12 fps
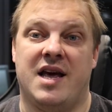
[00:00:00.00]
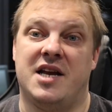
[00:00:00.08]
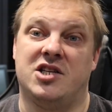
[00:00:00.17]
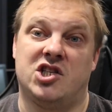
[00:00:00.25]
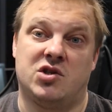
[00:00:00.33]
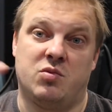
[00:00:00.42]

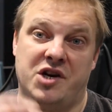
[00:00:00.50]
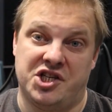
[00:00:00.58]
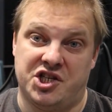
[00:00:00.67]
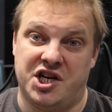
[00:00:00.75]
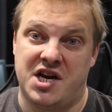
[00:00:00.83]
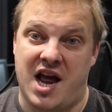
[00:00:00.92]
then
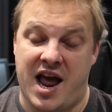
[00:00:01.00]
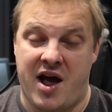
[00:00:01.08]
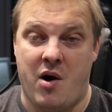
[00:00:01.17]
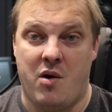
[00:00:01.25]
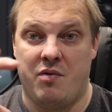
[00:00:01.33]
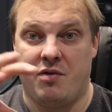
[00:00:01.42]
switching
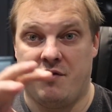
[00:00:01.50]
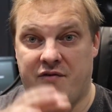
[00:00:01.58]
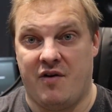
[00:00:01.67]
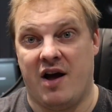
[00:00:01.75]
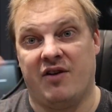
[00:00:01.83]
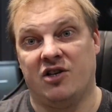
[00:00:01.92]
out the
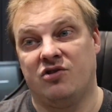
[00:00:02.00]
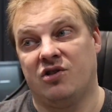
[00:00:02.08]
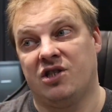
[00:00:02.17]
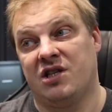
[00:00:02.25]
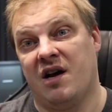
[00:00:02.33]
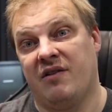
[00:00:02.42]
500
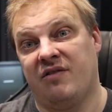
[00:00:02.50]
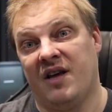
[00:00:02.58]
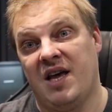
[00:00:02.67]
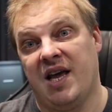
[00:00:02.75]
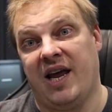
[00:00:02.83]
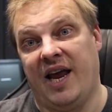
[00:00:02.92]
stuff
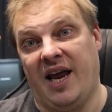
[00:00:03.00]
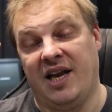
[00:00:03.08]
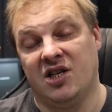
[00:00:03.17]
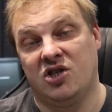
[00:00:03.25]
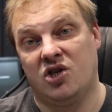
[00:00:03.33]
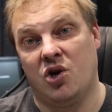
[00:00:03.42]

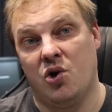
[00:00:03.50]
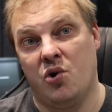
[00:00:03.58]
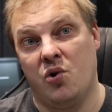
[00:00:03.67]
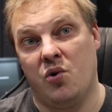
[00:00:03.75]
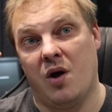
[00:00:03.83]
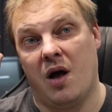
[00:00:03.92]

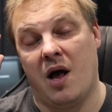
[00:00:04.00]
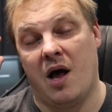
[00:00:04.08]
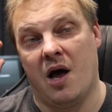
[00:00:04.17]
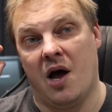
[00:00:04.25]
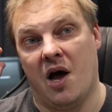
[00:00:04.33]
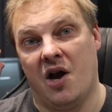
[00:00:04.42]
into
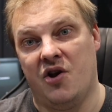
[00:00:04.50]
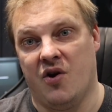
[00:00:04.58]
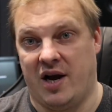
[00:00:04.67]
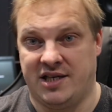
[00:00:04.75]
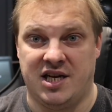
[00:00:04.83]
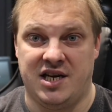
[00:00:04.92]

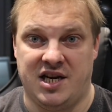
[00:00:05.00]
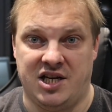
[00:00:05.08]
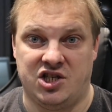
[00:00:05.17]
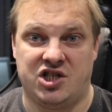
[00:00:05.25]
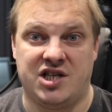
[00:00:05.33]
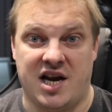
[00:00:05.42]

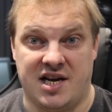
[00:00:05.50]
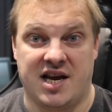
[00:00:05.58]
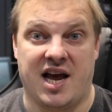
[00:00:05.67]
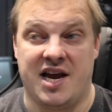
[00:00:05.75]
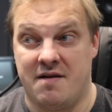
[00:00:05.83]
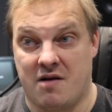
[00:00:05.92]
19-inch
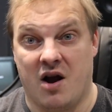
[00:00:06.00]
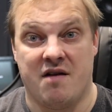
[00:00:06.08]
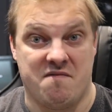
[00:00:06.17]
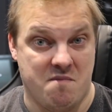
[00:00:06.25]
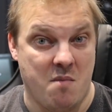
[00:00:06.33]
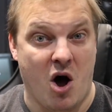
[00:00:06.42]
dedicated kind
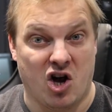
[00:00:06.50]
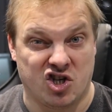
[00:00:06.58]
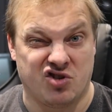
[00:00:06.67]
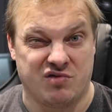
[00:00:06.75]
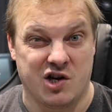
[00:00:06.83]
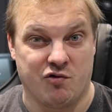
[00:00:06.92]
of
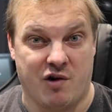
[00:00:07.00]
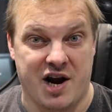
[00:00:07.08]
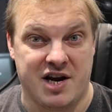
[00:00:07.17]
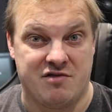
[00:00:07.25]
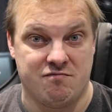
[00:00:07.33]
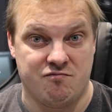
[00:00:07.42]
mastering
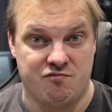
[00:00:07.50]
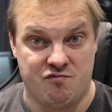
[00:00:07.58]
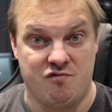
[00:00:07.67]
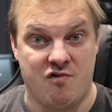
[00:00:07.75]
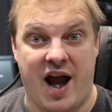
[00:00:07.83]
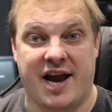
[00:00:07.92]
grade
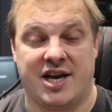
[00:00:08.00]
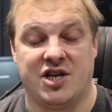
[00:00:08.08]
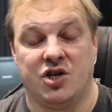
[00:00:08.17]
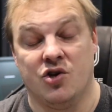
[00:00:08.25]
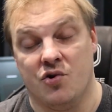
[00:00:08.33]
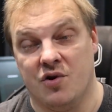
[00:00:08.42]
rack
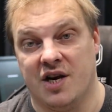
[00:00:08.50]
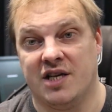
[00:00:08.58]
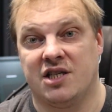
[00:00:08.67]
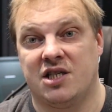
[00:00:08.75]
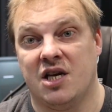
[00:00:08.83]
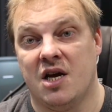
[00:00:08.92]

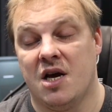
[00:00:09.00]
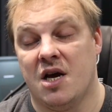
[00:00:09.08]
units.